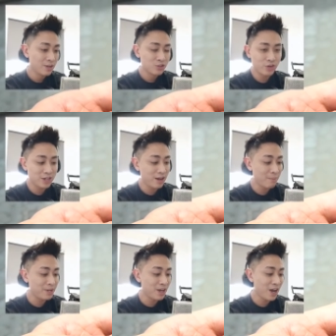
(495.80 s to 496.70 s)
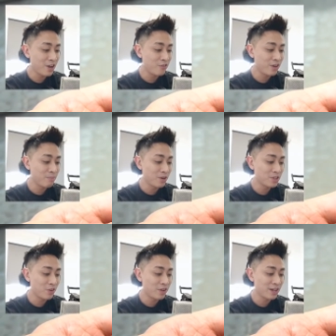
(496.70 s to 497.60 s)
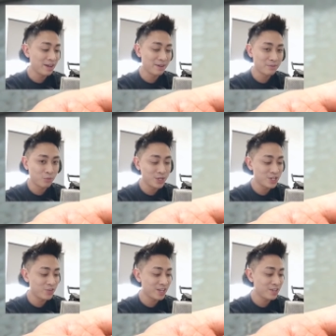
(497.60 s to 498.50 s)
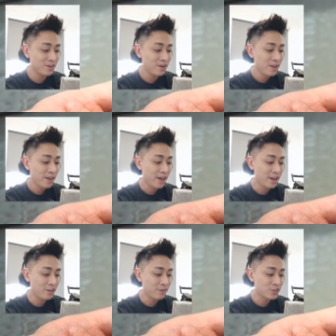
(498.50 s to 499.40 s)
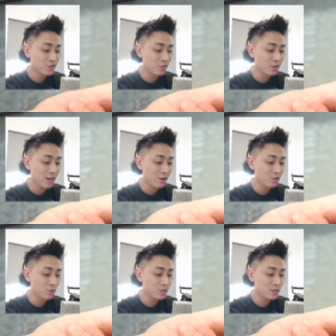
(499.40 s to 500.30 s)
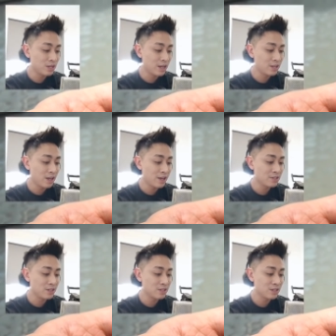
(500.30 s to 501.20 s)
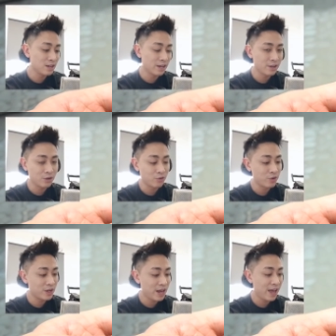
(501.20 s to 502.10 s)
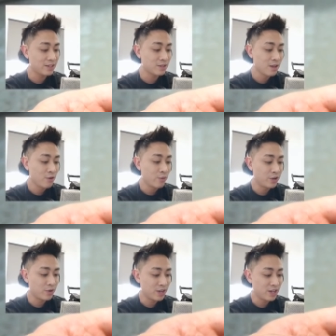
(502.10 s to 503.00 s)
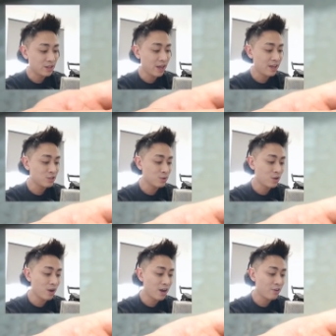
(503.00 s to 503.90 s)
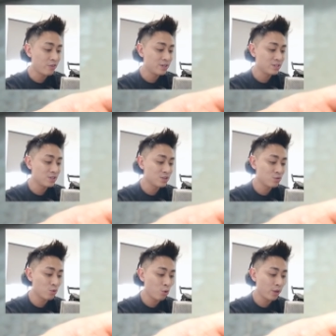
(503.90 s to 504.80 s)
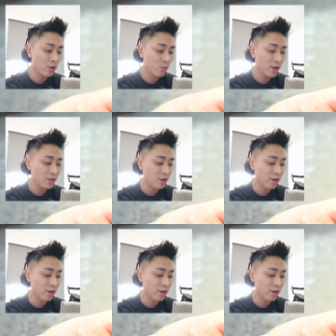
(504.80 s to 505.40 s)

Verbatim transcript: right now I'm in the heart rate monitoring uh, widget right here. And if I scroll down, you will see that it has this uh, like, you know, relax, whether you're intense, whether your heart rate is just too quick or whatnot.